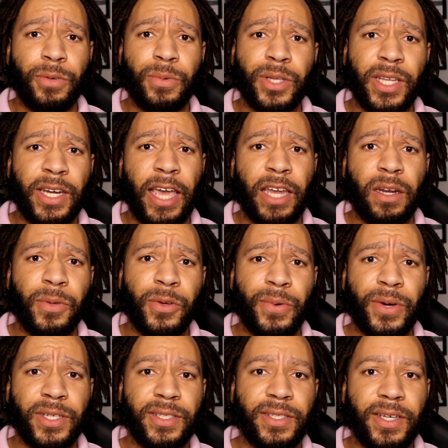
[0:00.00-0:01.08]
within
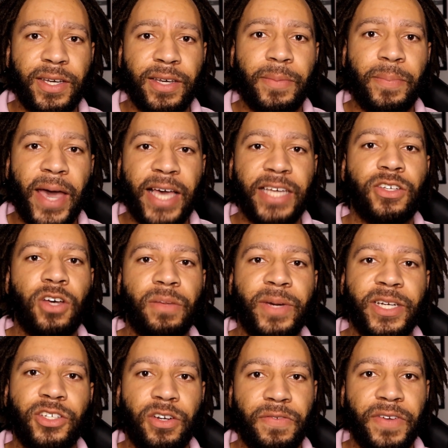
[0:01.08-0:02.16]
AWS to pass all of my
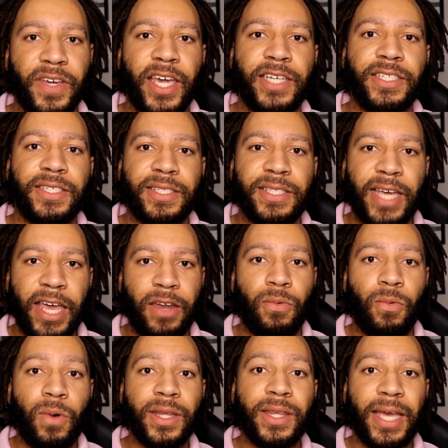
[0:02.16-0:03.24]
certifications. And
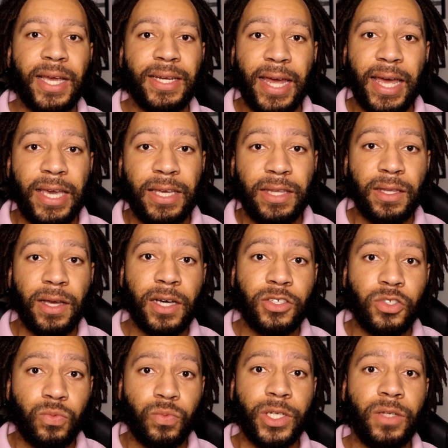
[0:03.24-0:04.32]
one thing that he
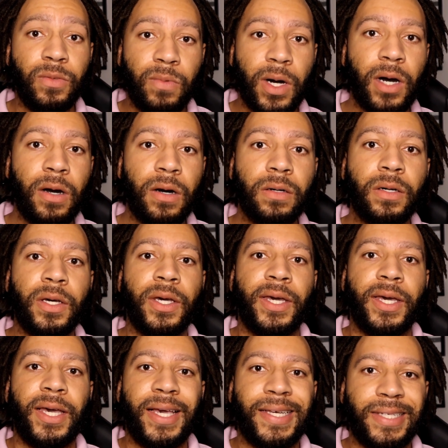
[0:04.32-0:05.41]
does really well
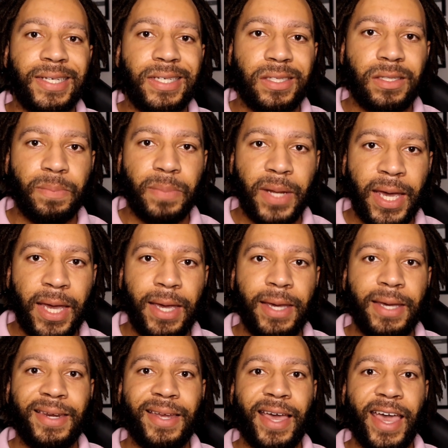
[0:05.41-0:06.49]
is
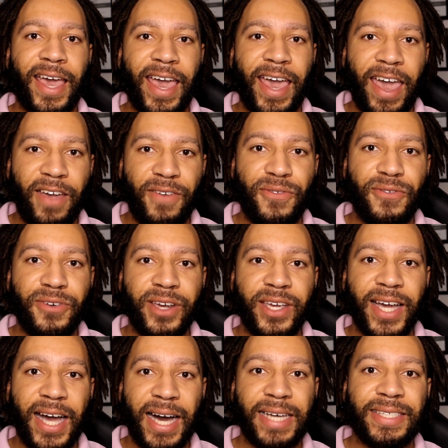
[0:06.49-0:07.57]
explain every
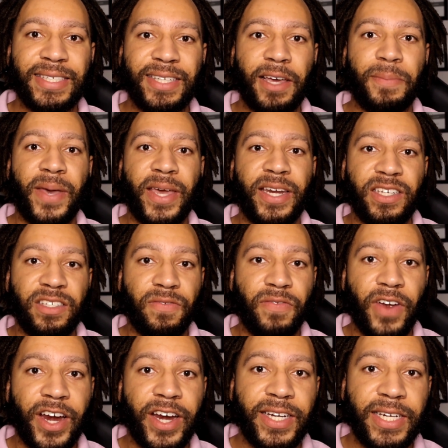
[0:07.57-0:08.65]
concept, and he's
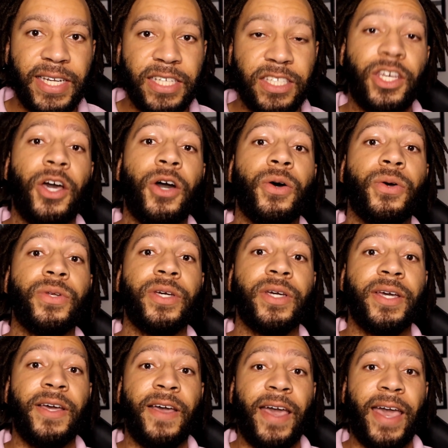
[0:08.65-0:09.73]
very detailed,
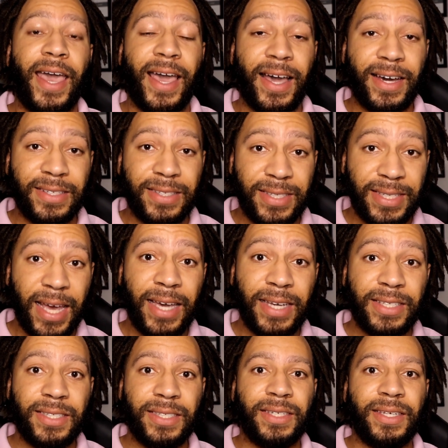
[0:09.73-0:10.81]

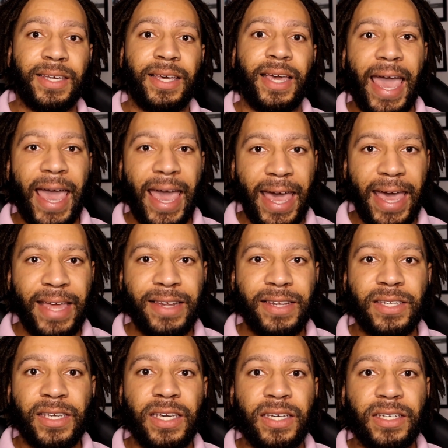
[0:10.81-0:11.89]
concise, and
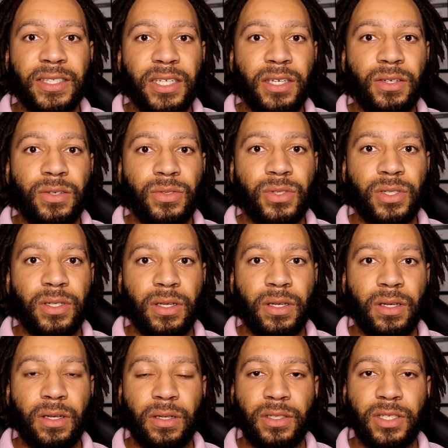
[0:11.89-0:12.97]
he continues
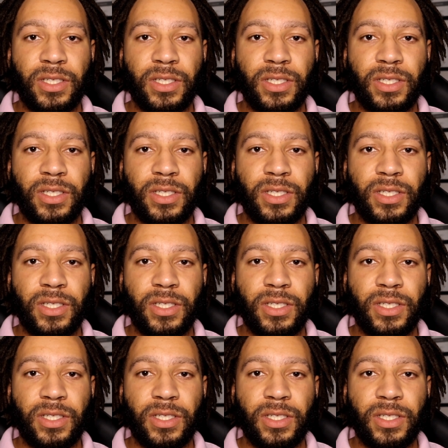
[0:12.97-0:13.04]
to